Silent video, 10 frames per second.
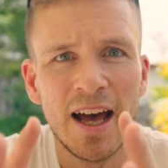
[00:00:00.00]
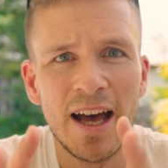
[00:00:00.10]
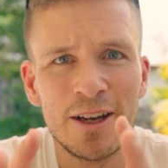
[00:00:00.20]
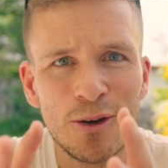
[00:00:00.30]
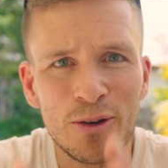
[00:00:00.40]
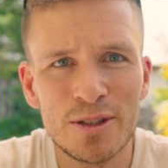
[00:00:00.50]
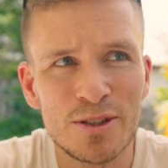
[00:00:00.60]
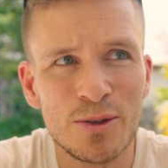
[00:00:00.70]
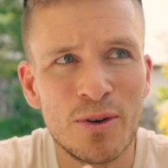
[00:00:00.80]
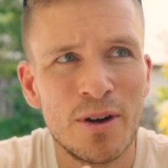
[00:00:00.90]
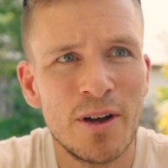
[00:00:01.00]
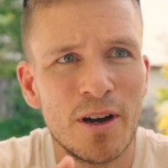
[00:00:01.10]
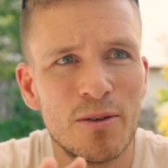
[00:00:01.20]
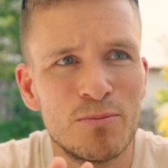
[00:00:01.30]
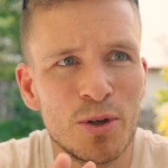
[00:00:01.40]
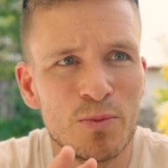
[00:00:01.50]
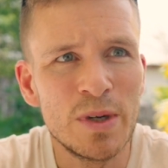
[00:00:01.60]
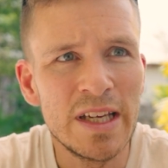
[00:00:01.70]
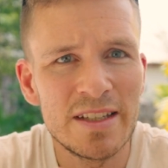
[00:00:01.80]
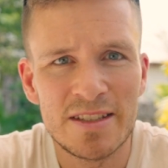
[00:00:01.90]
and also what
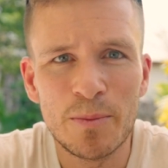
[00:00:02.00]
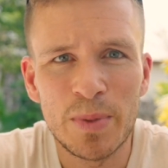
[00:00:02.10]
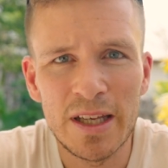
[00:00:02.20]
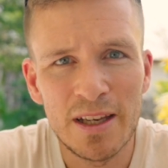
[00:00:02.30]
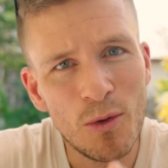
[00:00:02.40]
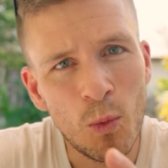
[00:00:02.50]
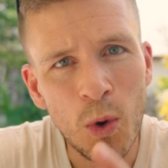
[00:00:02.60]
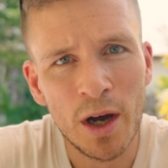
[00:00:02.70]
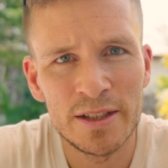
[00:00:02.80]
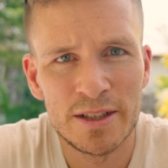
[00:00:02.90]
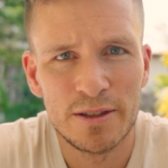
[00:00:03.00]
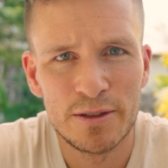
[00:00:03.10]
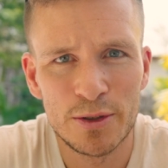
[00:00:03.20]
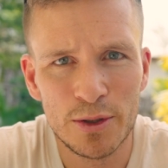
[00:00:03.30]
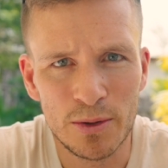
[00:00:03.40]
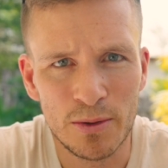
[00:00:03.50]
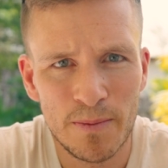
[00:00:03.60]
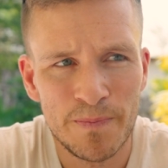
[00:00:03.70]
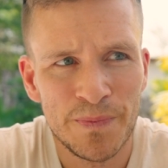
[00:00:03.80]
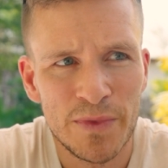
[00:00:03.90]
we simply want to do.
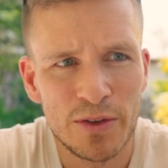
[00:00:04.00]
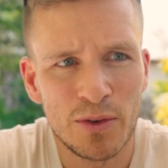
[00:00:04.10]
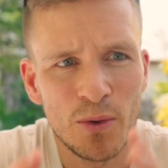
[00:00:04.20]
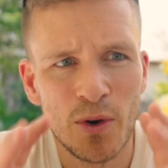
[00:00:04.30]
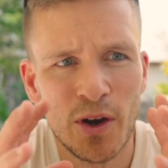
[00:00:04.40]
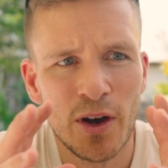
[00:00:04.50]
So,